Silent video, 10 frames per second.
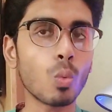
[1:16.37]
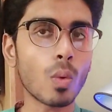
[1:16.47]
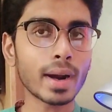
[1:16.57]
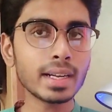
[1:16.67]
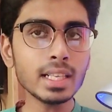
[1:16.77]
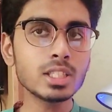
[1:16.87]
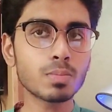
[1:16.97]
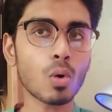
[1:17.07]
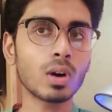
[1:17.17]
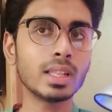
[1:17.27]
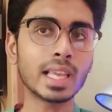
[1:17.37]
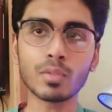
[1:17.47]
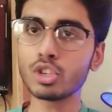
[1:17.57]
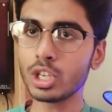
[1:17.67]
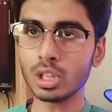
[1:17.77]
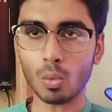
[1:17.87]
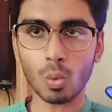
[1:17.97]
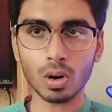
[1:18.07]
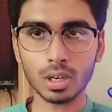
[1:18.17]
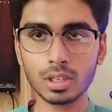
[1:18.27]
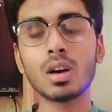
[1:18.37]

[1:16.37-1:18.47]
widely spoken language in the world.